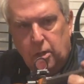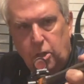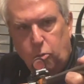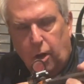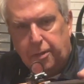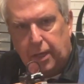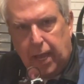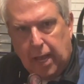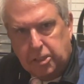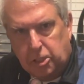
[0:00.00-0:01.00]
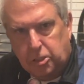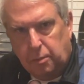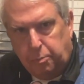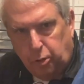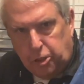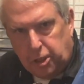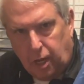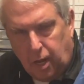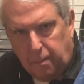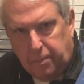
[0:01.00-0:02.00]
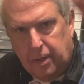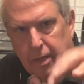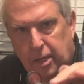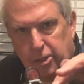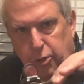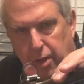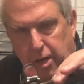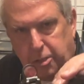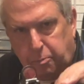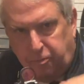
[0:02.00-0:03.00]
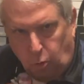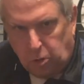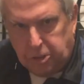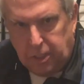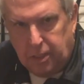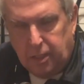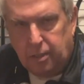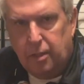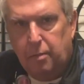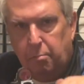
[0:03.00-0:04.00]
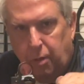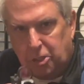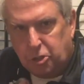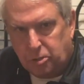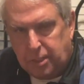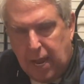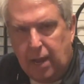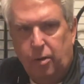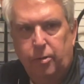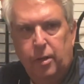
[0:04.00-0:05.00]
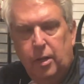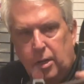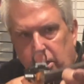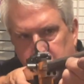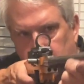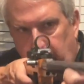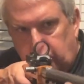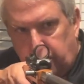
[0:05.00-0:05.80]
you want the gases to push up so that it's forcing the muzzle down. So as you're